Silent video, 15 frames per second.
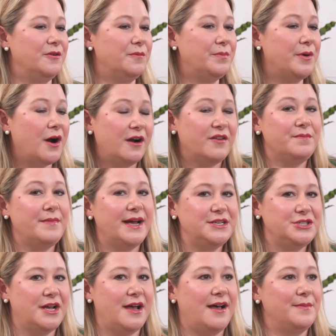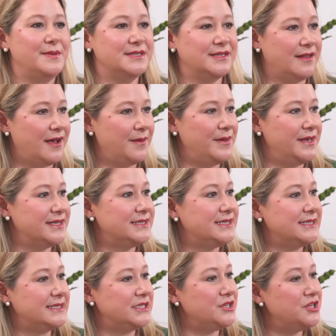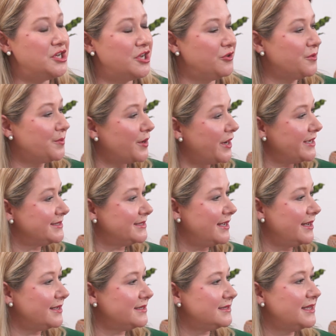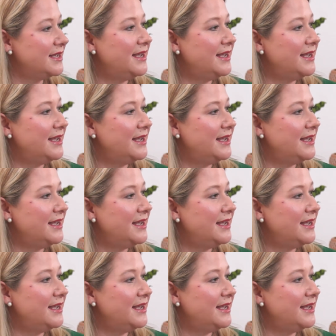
part of my job as a lobbyist is to know the process